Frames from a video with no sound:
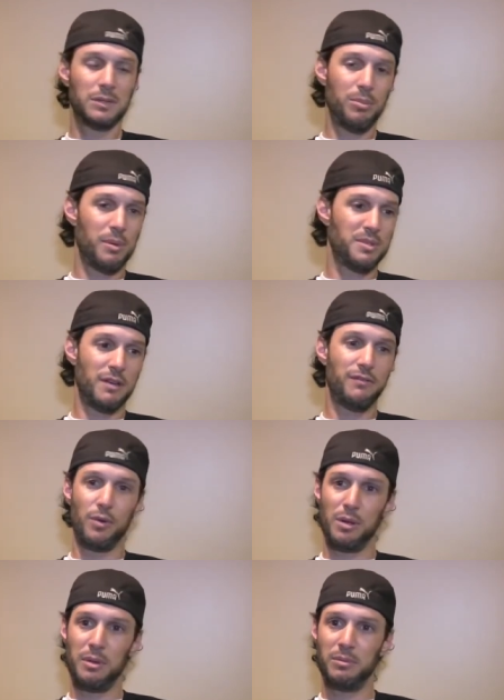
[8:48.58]
I'll probably say
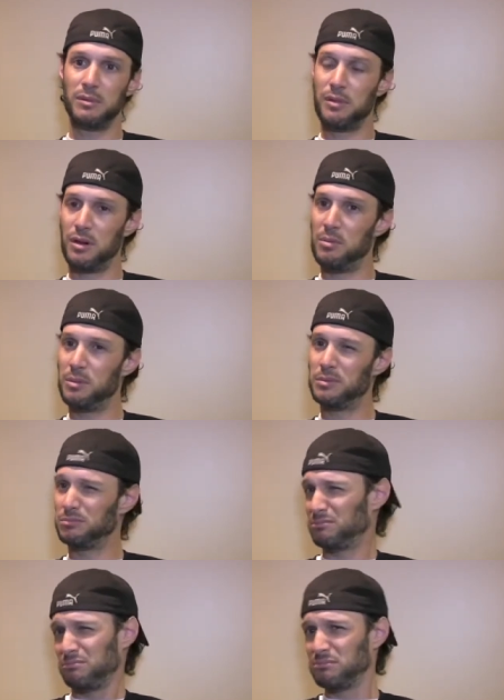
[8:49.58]
forty people, thirty people.
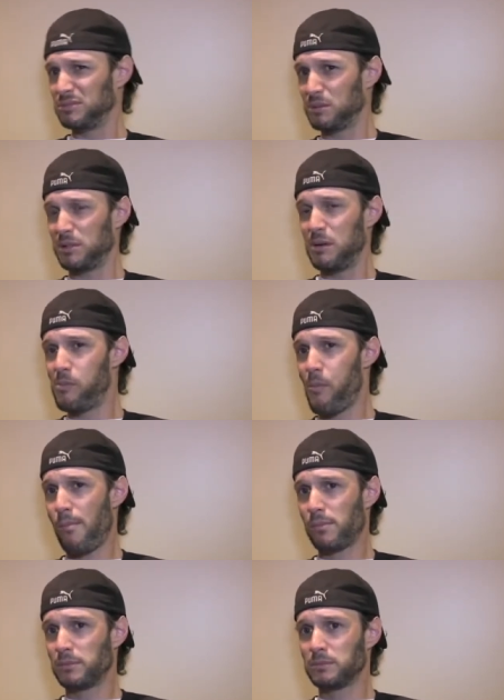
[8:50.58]
That's still like. a
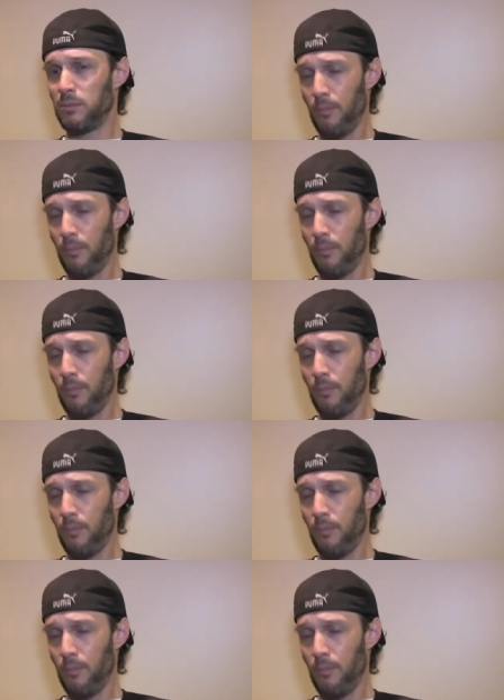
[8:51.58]
big number.